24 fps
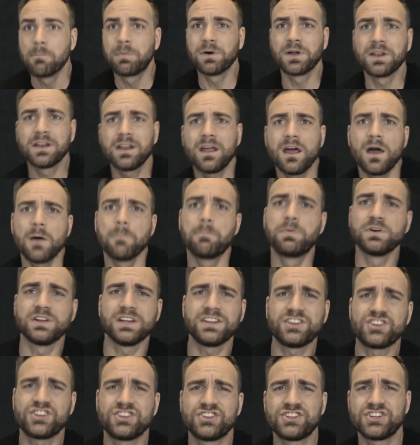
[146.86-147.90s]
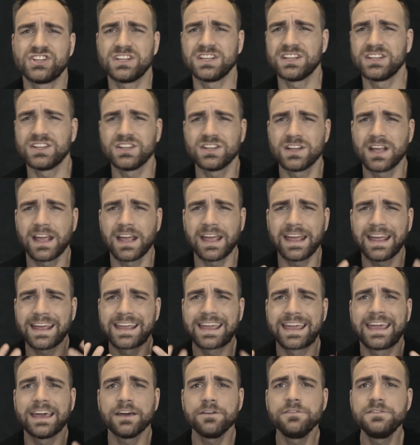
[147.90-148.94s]
but but she,
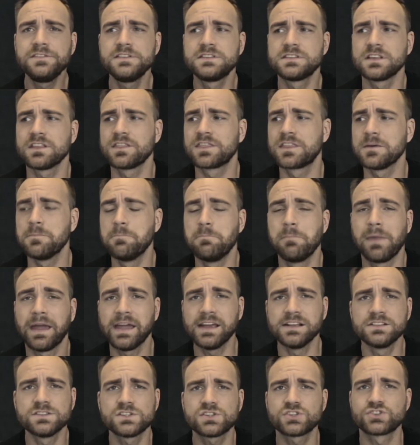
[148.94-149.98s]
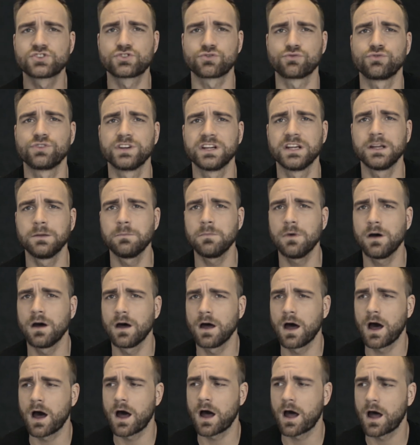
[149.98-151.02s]
it gives the mainstream
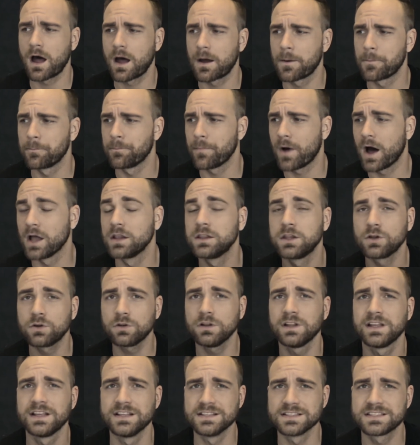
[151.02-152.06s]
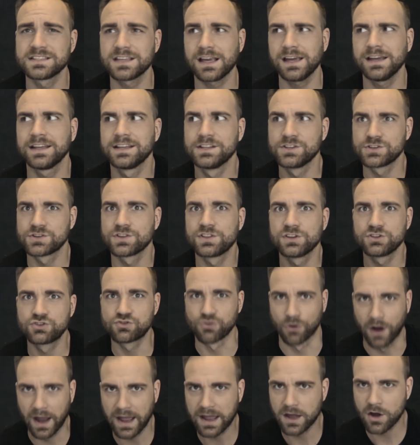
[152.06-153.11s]
um, a little insight into the
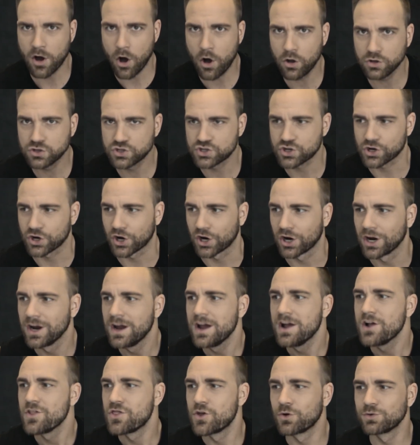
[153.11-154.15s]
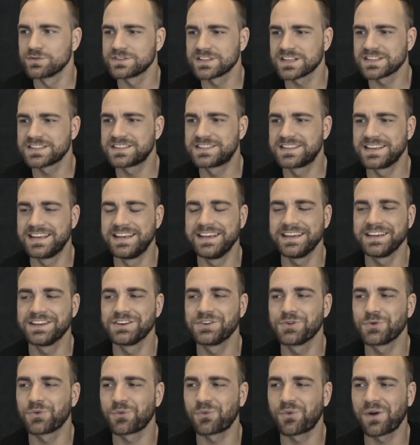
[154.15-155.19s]
drag culture. There was a
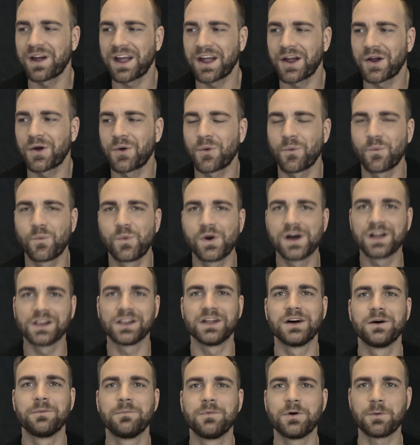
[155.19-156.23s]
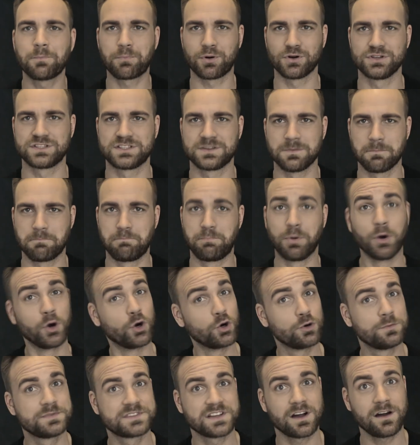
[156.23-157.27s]
scene where Willam puts
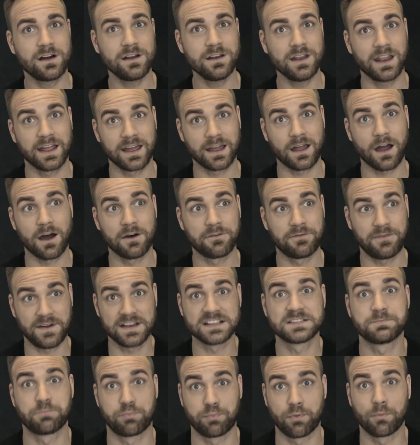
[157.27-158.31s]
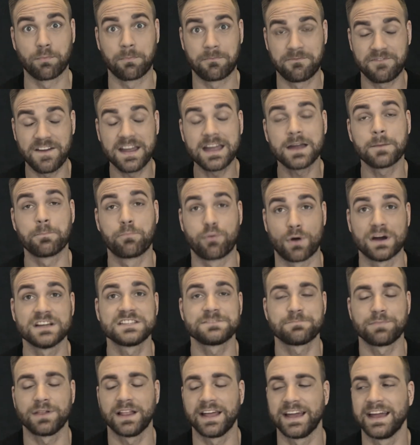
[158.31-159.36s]
boobs on, like a face, fake
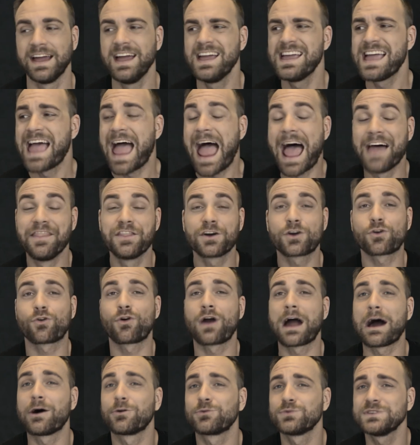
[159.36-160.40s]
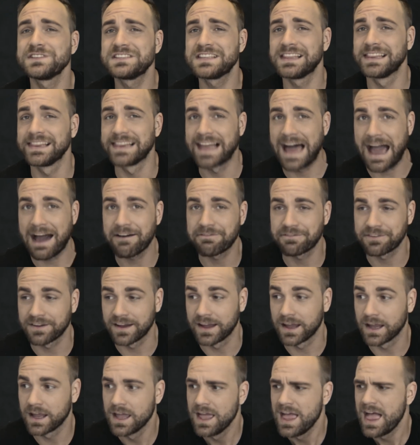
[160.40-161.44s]
breastplate, and the crowd was
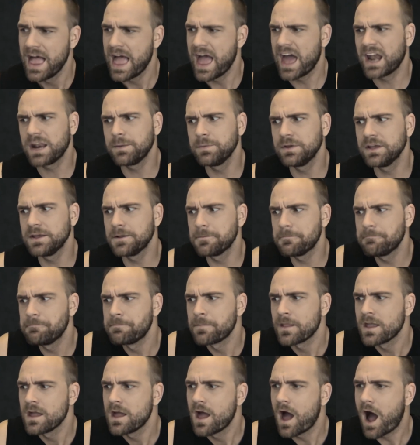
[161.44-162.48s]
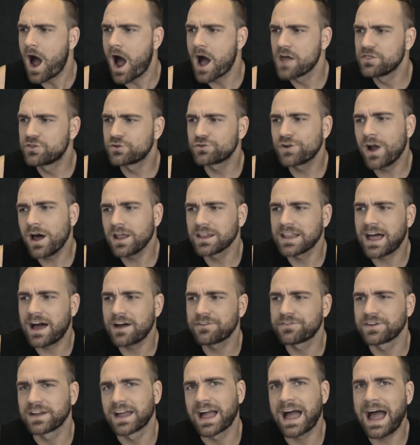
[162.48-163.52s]
laughing. And I mean, they're not
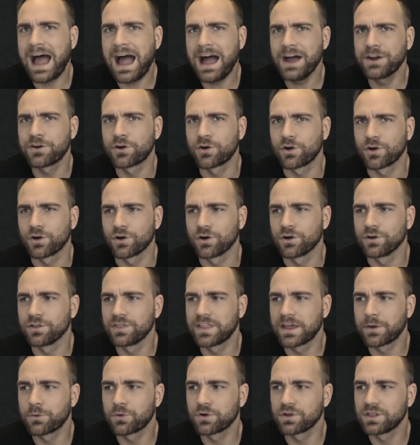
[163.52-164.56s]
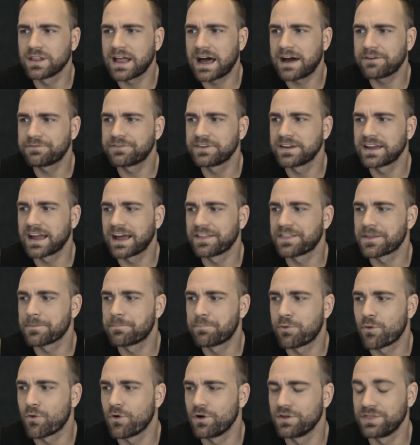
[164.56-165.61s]
laughing at her, they were laughing at the
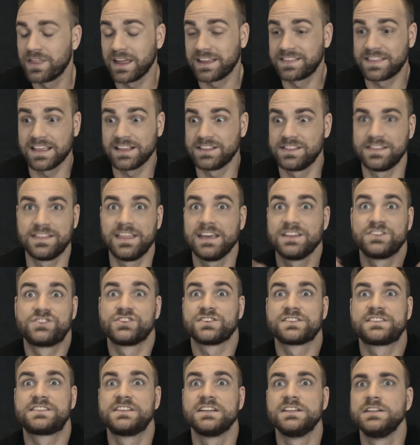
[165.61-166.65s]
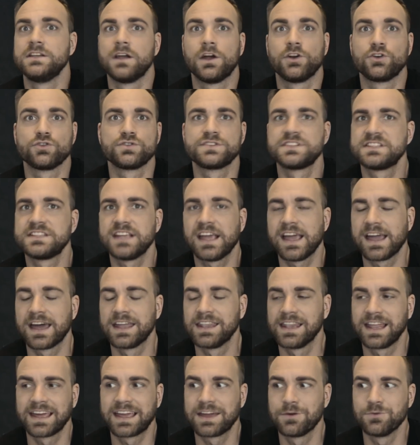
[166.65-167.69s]
point, like they, they just didn't
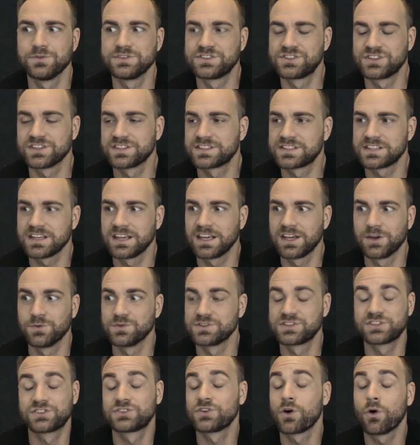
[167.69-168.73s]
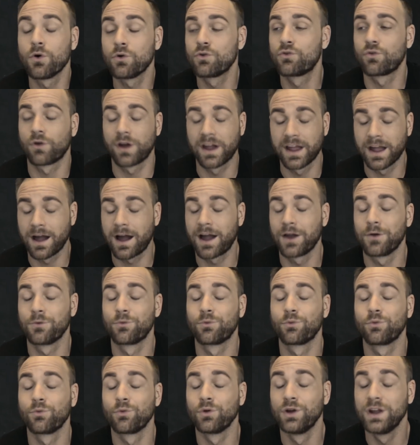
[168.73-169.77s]
understand. Like it was just, it was so great. I
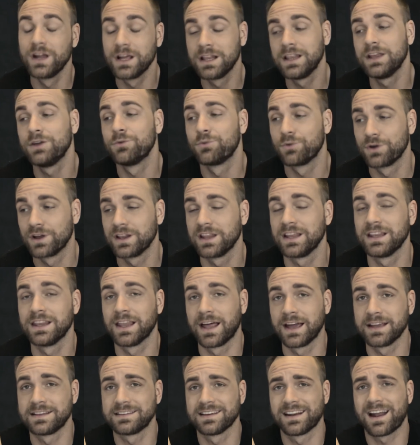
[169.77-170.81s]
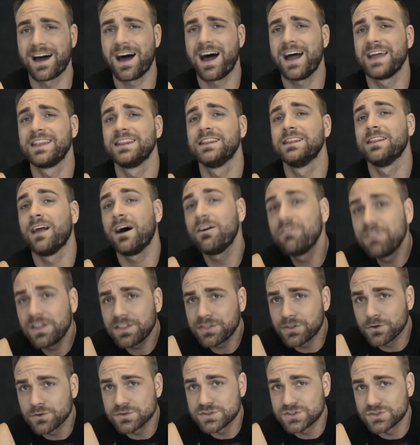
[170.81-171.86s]
really, really liked it. I love
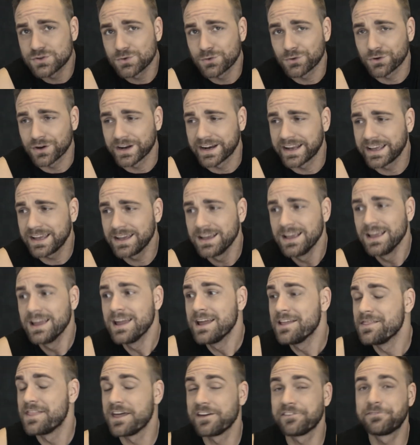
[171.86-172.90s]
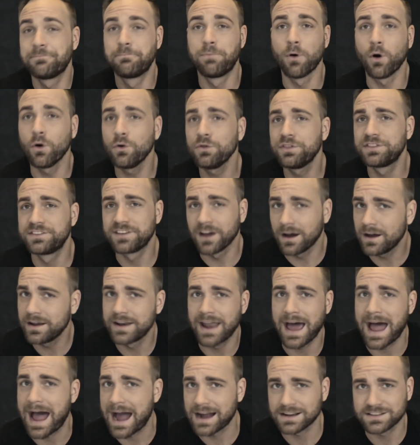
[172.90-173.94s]
that those two were in it. They've both done
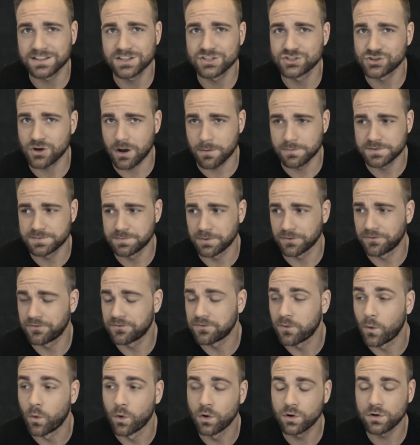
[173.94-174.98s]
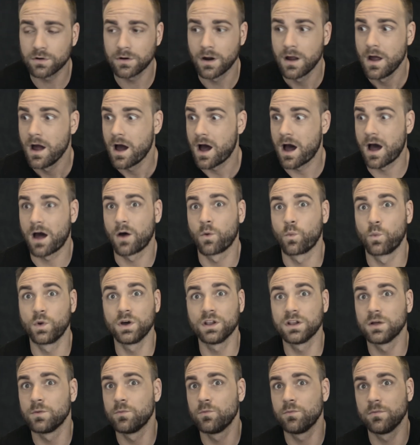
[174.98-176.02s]
acting jobs before. Uh,
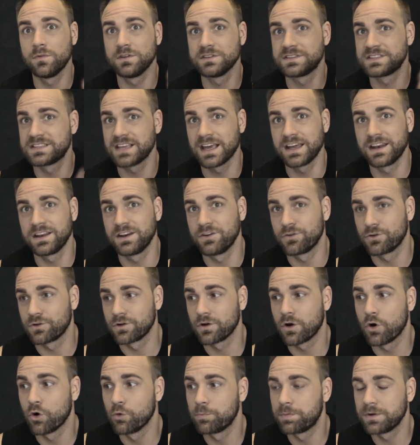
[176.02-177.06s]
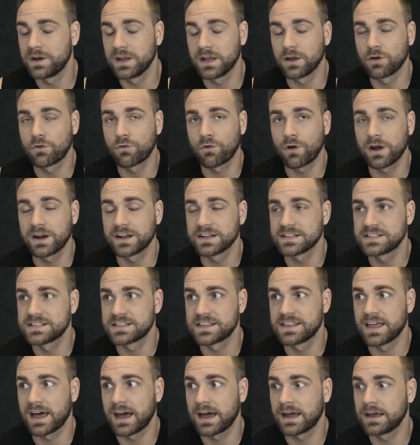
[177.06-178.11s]
Willam said in her opening credits
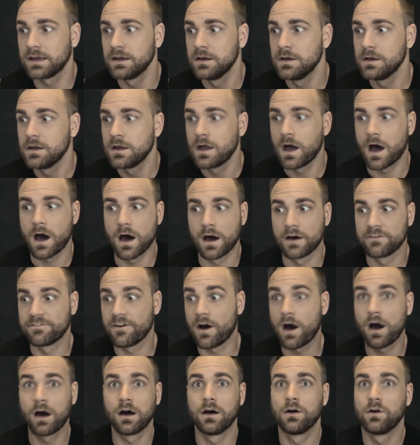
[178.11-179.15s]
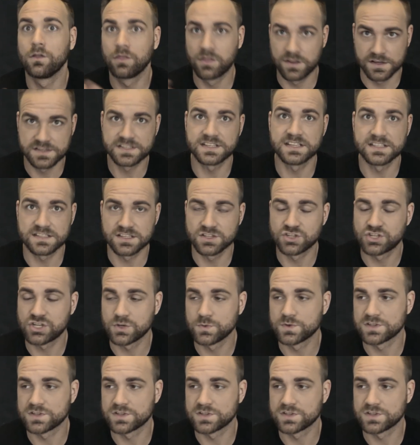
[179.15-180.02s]
that um, the season she